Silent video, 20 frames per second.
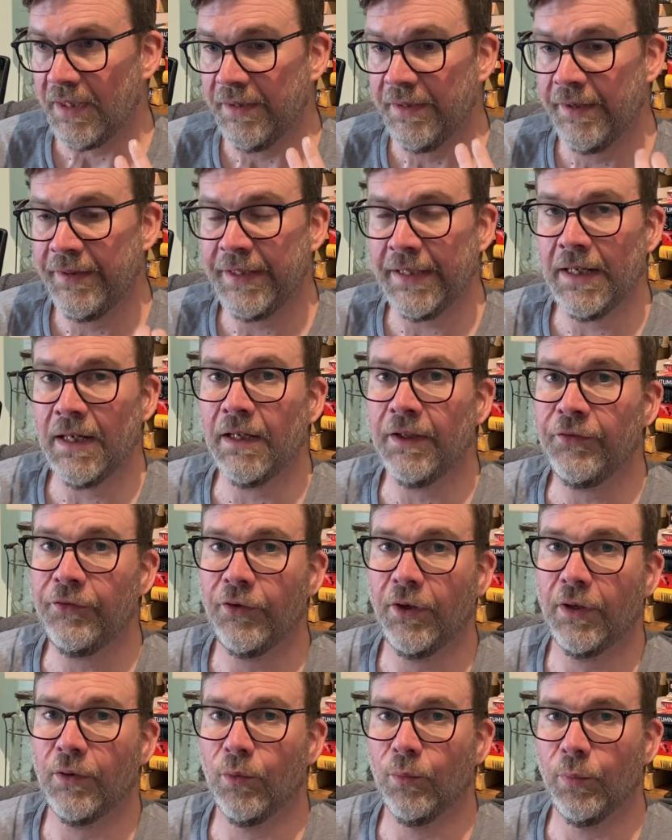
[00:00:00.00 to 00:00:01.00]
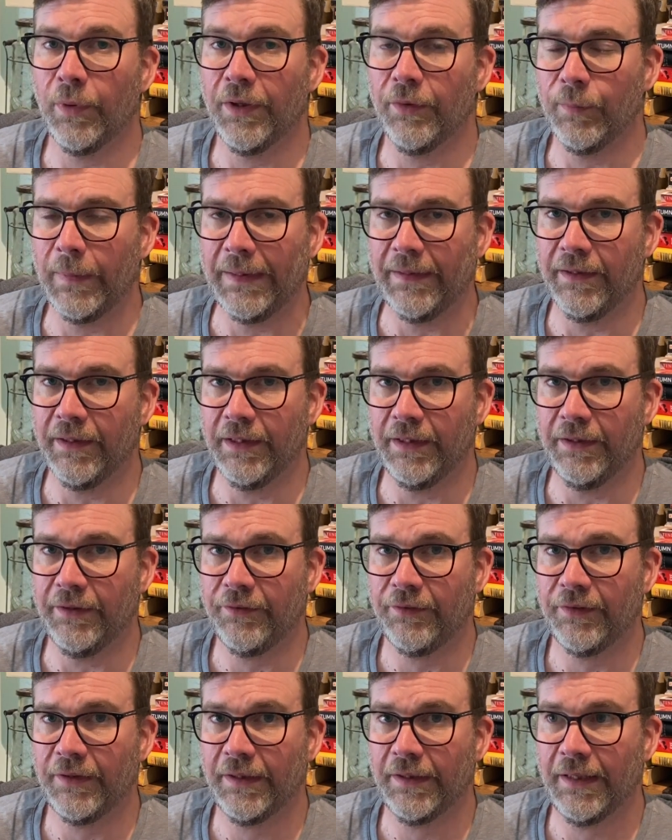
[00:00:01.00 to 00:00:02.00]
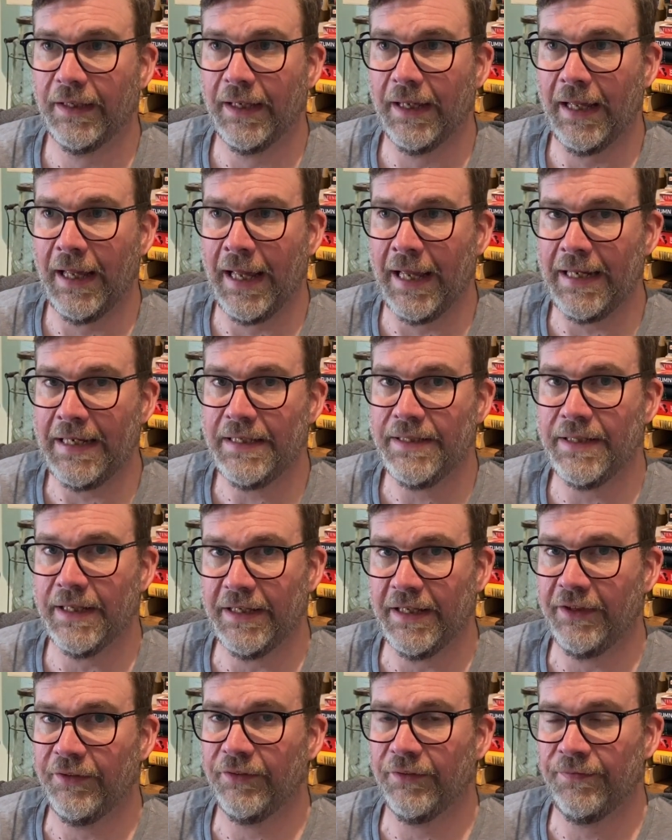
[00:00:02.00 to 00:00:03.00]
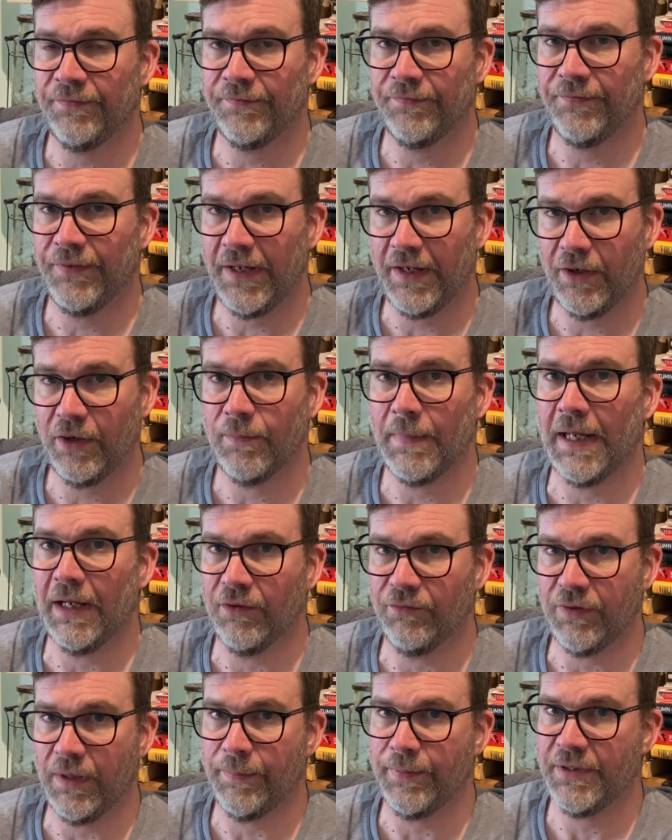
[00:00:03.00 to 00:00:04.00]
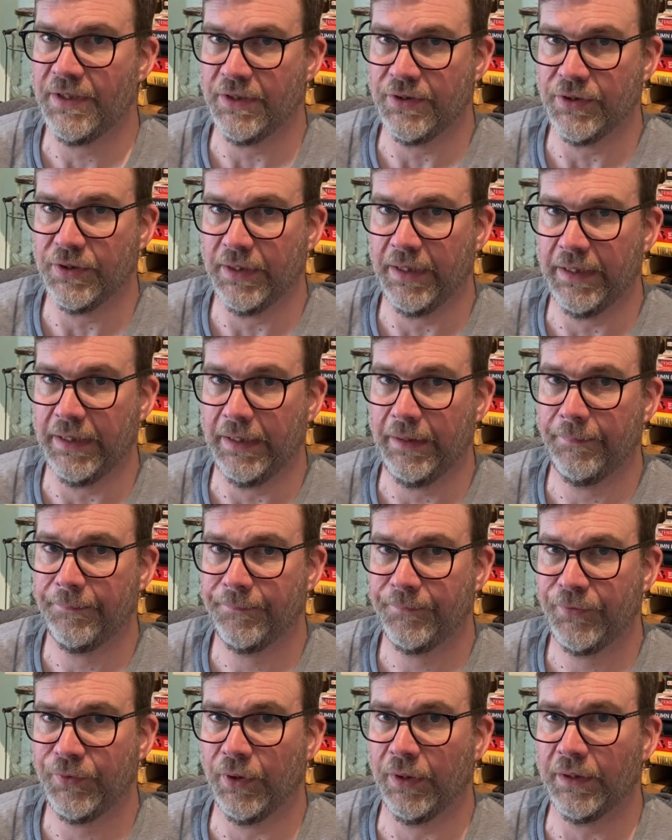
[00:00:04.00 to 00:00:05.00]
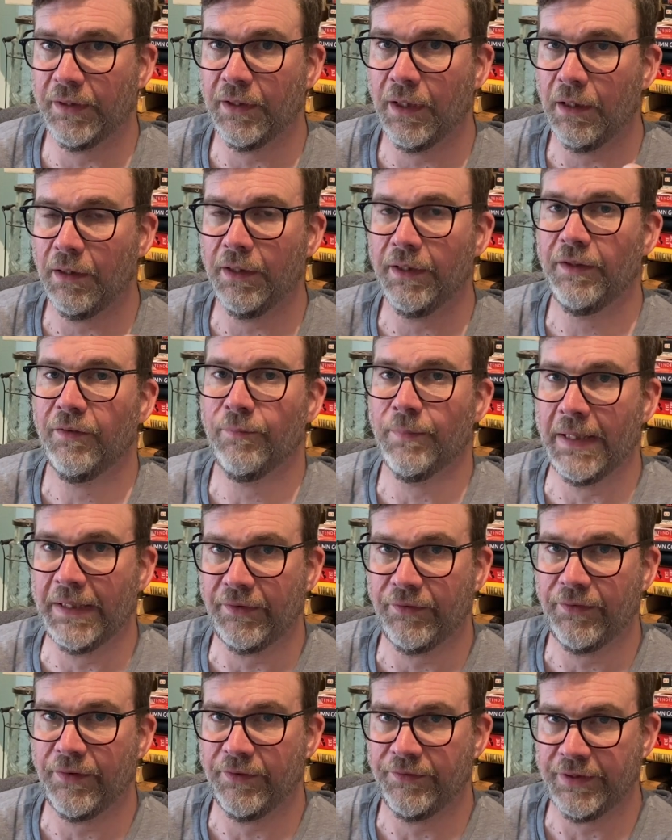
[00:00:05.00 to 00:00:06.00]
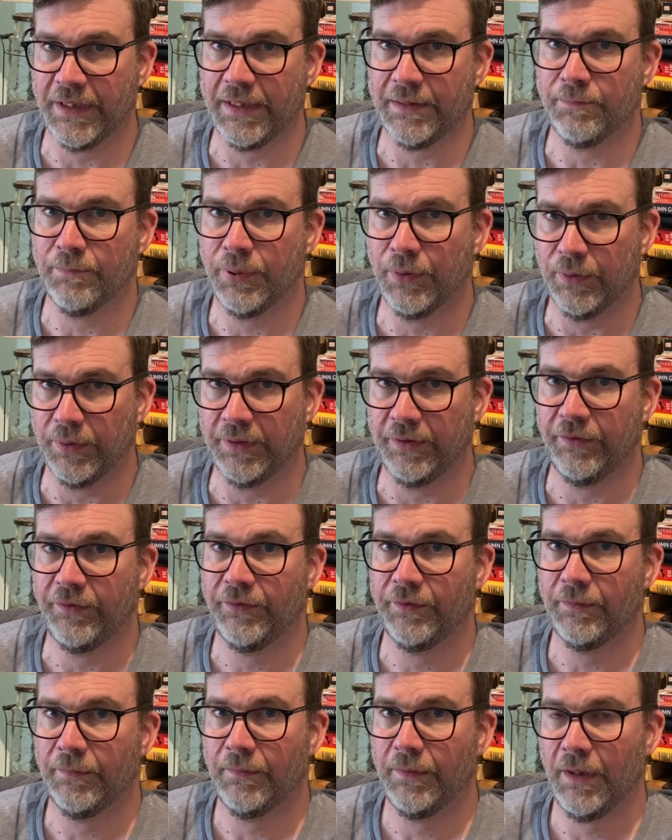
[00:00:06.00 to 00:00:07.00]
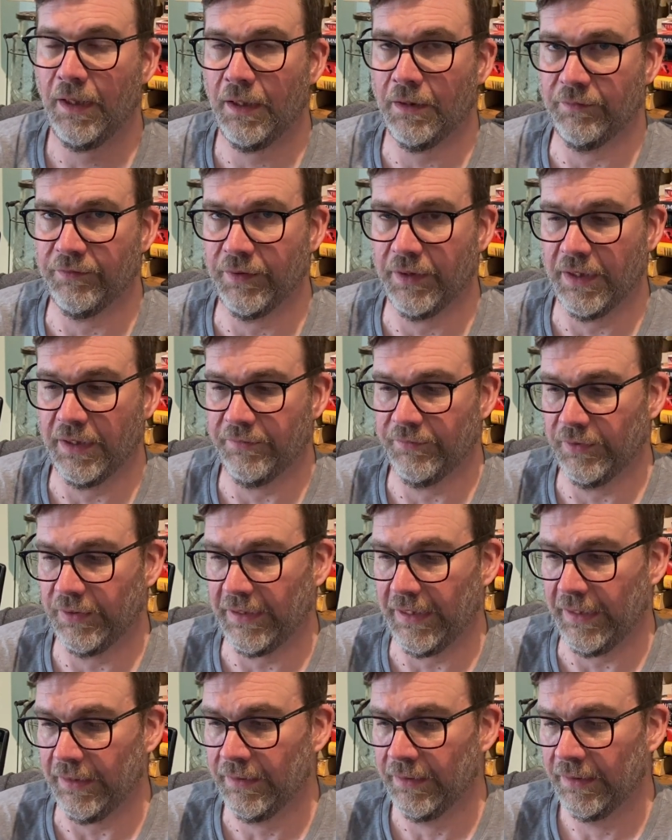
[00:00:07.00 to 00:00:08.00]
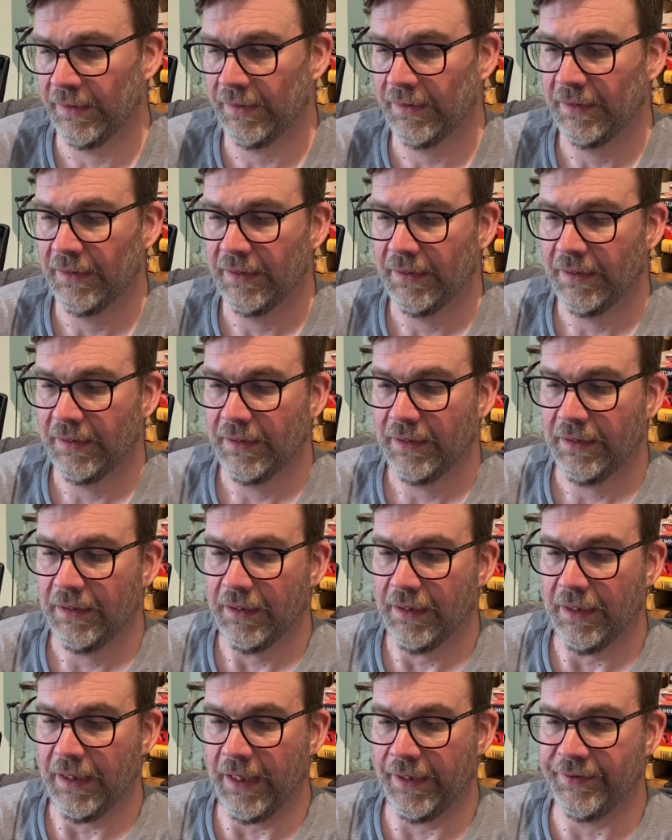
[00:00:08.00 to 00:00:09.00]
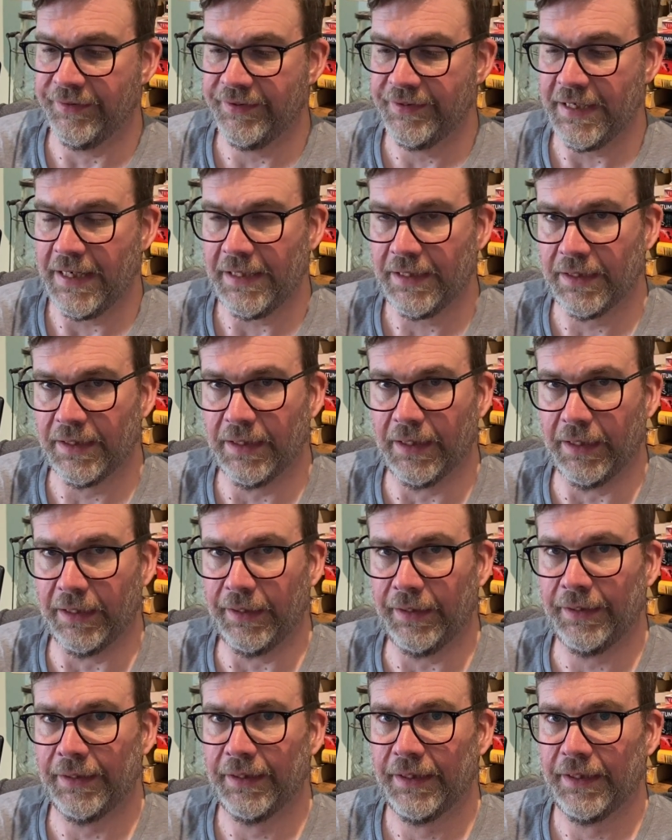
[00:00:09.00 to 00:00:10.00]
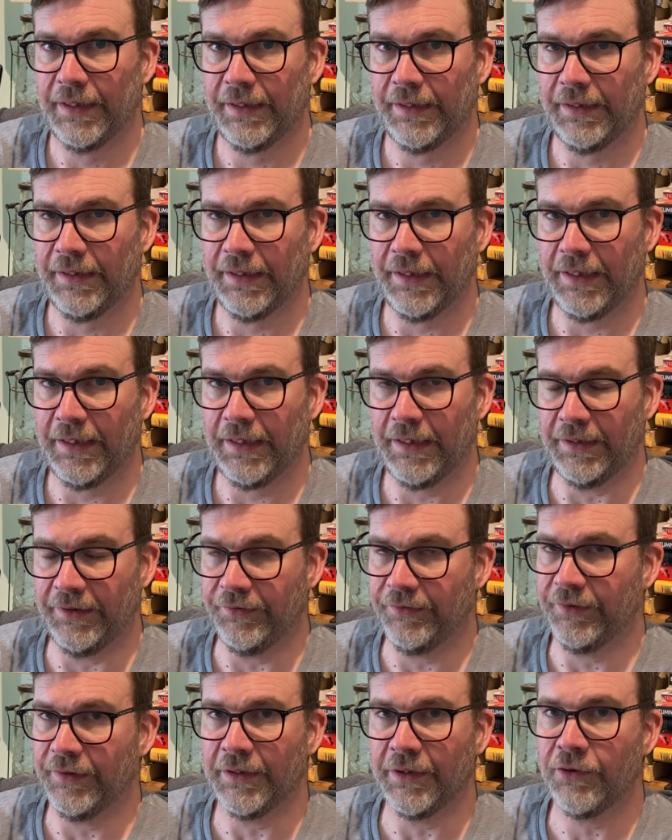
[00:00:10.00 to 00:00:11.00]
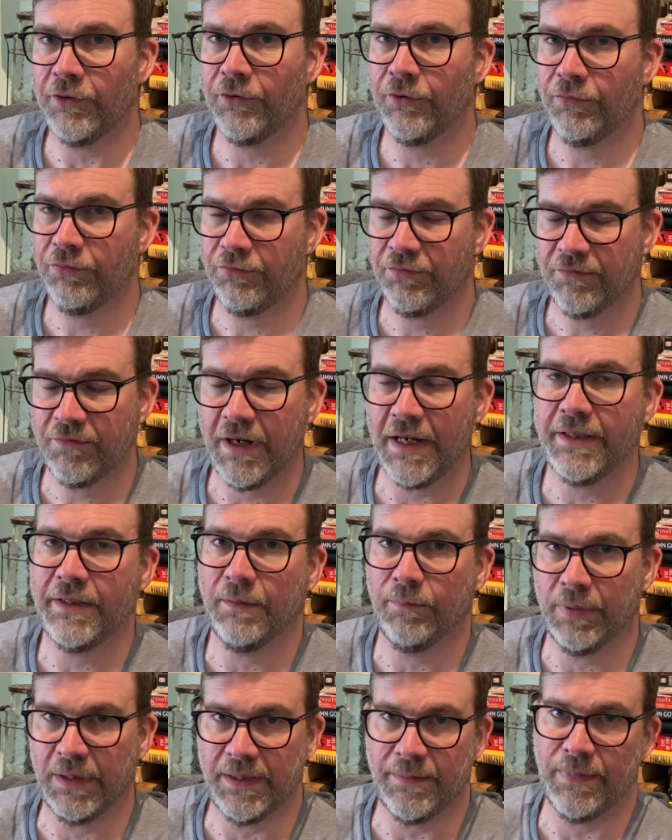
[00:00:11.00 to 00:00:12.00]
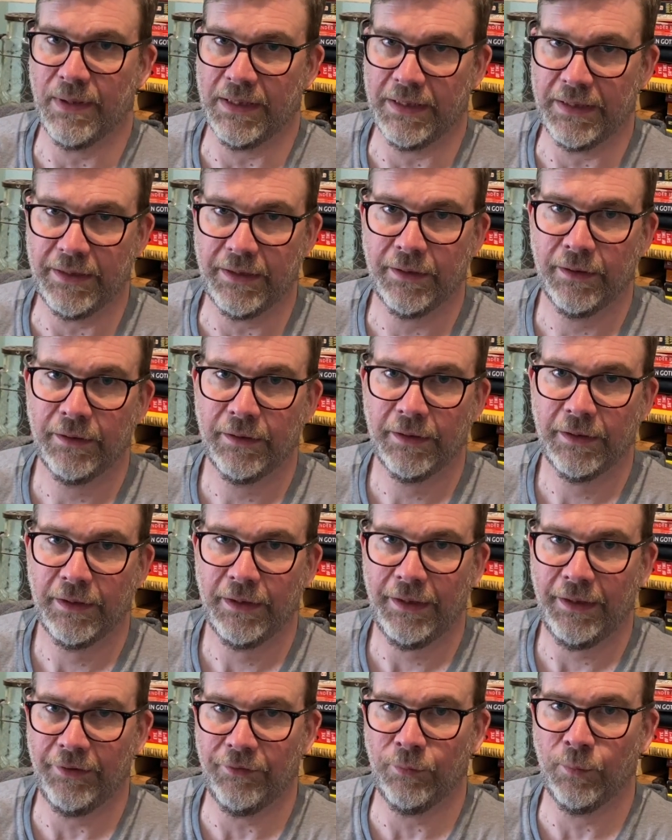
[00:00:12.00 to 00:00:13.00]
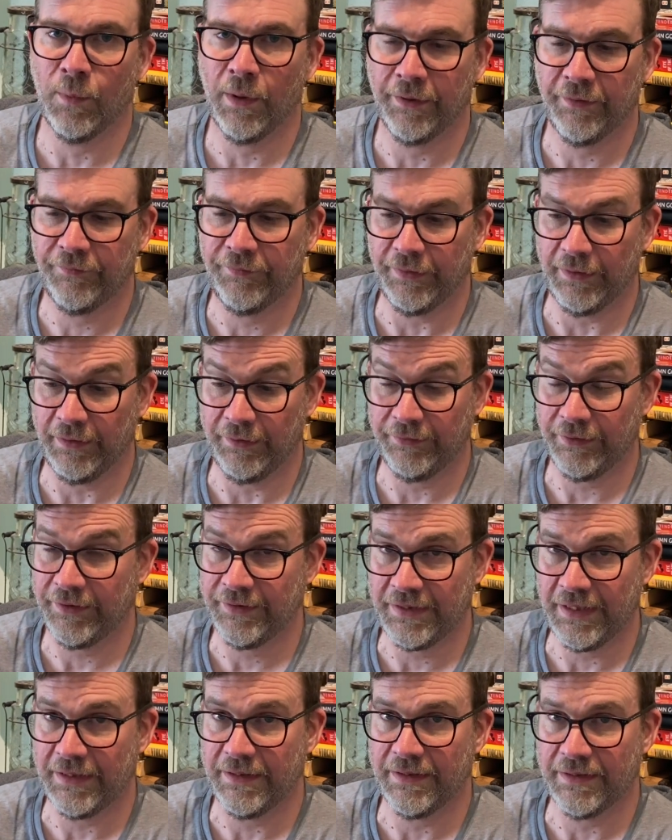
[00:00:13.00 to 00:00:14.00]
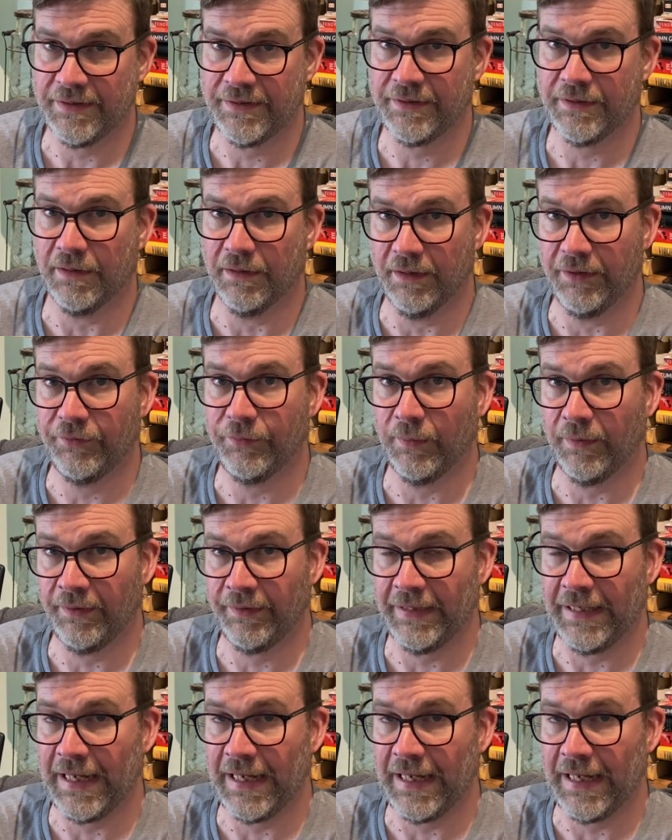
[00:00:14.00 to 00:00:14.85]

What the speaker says: thing I struggled with it is, A, that there's a fair amount of repetition in it. So it kind of makes the same points over and over again. And secondly, it's incredibly bleak. It's one of the, as I said at the start, it's one of the